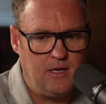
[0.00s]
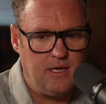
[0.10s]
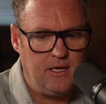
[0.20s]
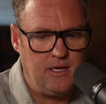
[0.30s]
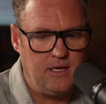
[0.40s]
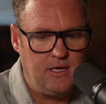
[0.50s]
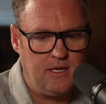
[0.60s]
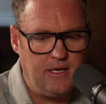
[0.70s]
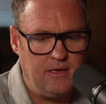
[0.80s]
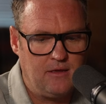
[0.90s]

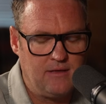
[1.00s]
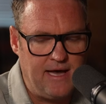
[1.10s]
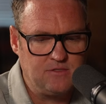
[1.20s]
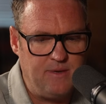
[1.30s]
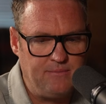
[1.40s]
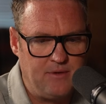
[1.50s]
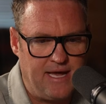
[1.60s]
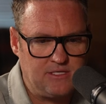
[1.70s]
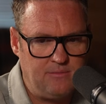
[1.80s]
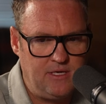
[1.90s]
It allows people to
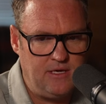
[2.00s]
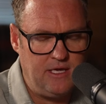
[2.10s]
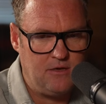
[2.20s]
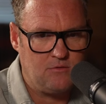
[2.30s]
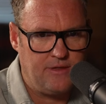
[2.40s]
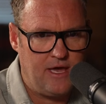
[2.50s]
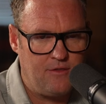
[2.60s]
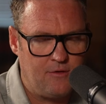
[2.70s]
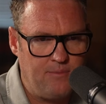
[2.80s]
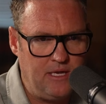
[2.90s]
actually be equal to
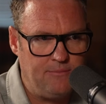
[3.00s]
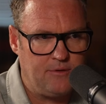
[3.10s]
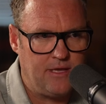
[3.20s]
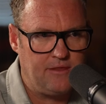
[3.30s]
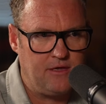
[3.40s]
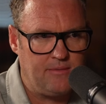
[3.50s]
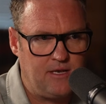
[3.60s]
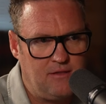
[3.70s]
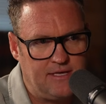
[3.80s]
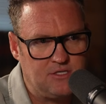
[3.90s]
other people. Like think about it.
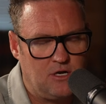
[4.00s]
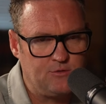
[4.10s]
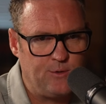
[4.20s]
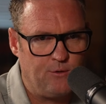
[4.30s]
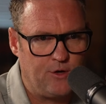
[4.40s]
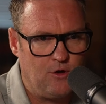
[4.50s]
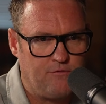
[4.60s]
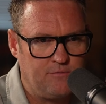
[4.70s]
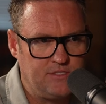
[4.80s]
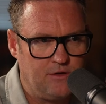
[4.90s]
It allows an entrepreneur to go
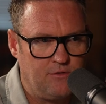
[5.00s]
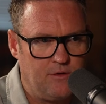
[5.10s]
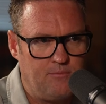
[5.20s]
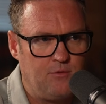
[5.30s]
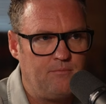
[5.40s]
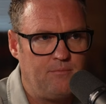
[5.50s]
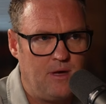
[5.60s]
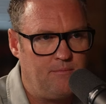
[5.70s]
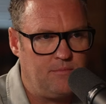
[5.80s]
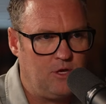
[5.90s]
from zero
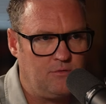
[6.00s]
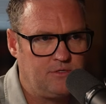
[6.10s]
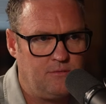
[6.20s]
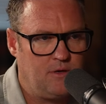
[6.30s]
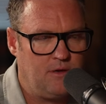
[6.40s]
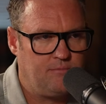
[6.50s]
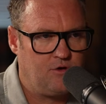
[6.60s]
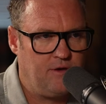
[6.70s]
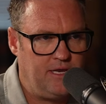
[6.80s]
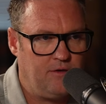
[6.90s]
to
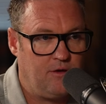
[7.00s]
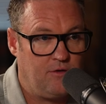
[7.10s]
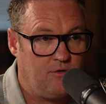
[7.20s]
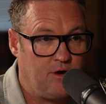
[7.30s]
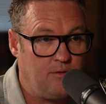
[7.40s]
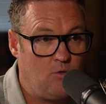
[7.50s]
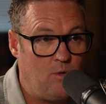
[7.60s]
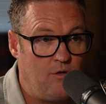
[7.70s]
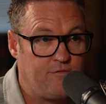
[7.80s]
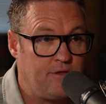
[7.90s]
creating incredible
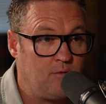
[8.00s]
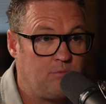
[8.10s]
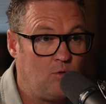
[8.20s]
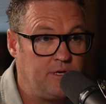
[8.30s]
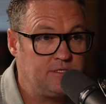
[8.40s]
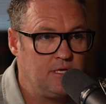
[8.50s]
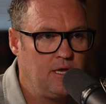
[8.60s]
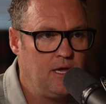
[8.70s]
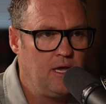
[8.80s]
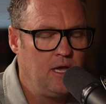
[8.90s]
wealth for their employees.
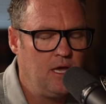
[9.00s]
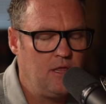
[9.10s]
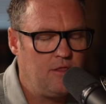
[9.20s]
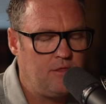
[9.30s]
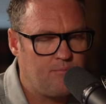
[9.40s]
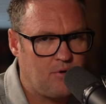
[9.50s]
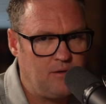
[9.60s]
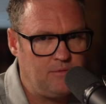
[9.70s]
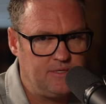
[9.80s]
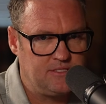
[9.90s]
The
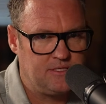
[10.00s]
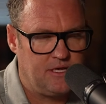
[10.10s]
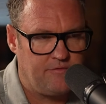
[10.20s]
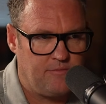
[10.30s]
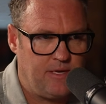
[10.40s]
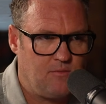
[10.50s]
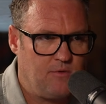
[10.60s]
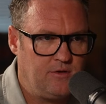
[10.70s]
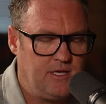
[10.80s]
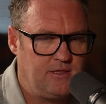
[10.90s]
problem is the government
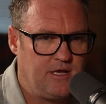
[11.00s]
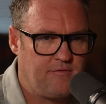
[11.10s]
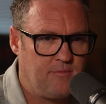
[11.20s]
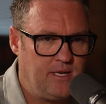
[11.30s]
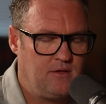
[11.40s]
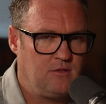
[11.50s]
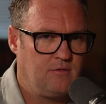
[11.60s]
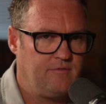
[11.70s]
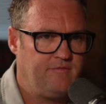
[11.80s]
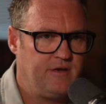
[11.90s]

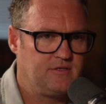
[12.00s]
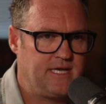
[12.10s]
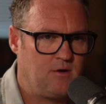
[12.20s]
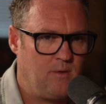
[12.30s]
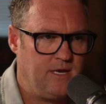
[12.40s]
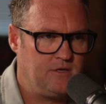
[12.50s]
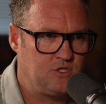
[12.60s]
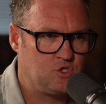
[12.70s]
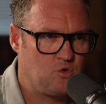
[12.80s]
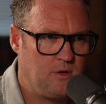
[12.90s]
figures out a way to
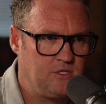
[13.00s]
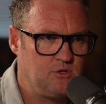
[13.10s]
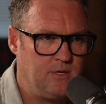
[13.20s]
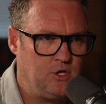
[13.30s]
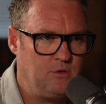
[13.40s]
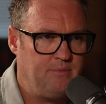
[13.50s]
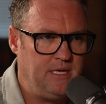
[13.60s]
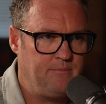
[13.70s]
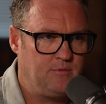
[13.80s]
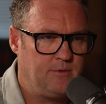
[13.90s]
destroy so many good
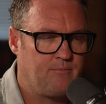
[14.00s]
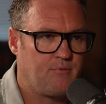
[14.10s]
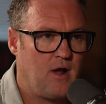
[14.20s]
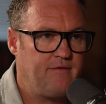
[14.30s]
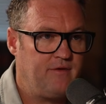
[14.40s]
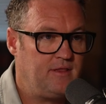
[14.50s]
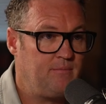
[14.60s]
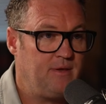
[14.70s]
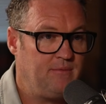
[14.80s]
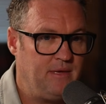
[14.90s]
people and profit
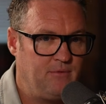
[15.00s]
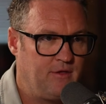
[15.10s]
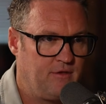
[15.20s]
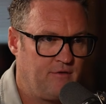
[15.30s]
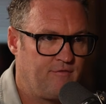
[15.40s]
the big people that are their